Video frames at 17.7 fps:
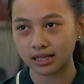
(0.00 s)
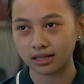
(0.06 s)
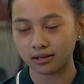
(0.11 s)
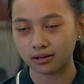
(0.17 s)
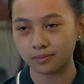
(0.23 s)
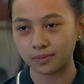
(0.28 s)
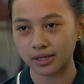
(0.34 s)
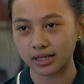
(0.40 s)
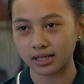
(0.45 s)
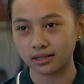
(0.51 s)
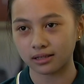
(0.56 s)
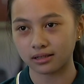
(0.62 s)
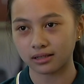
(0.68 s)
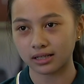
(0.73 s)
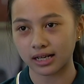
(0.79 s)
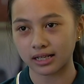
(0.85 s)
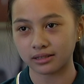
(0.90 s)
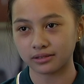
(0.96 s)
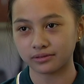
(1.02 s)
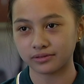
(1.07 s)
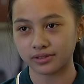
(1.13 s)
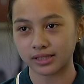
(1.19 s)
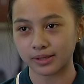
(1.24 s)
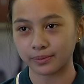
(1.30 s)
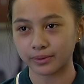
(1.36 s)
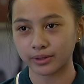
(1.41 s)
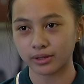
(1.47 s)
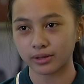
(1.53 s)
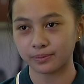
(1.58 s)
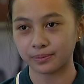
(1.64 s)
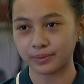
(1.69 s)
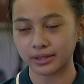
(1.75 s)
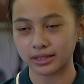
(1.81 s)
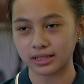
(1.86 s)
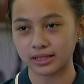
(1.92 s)
it'd be kind of similar,
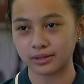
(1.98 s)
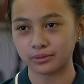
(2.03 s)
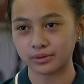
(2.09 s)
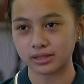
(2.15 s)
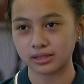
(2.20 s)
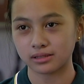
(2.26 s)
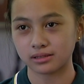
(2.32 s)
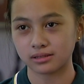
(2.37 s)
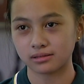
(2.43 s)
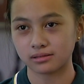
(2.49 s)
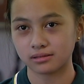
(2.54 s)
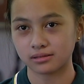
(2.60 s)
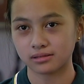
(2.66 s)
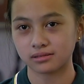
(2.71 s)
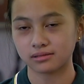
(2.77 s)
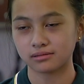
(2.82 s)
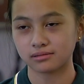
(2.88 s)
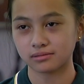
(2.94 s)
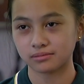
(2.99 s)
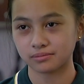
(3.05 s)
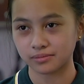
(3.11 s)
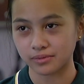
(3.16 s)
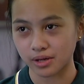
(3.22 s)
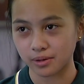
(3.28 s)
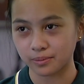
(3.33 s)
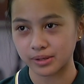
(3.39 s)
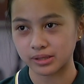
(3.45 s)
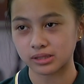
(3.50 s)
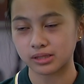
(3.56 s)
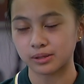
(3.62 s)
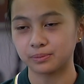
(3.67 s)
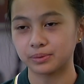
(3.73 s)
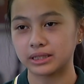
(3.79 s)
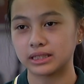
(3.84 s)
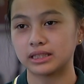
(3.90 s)
but it was almost
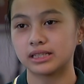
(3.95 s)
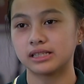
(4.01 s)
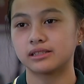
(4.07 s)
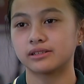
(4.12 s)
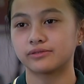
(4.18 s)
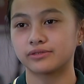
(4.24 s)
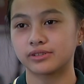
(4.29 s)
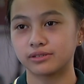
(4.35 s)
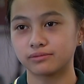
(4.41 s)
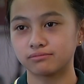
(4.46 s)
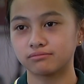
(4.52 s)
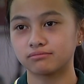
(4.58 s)
completely different.